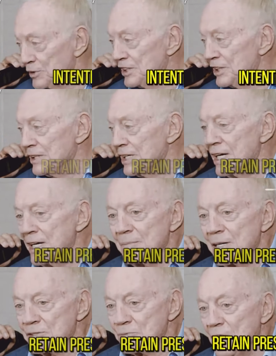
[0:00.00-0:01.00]
to retain
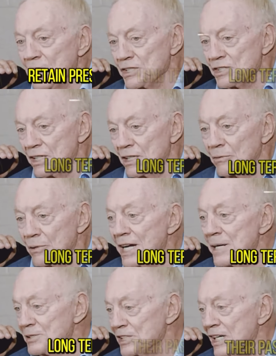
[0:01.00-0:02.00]
Prescott long term,
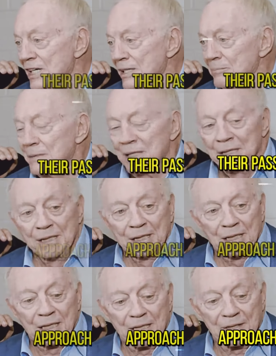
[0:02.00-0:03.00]
their passive
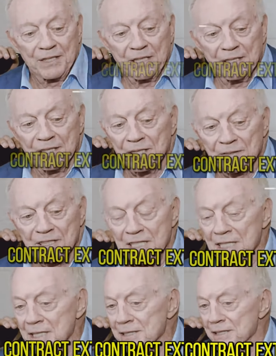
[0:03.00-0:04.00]
approach to contract
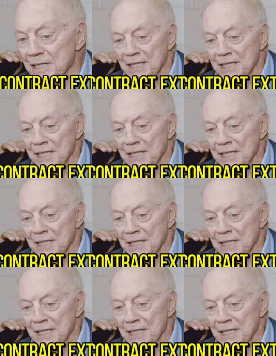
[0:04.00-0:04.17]
extensions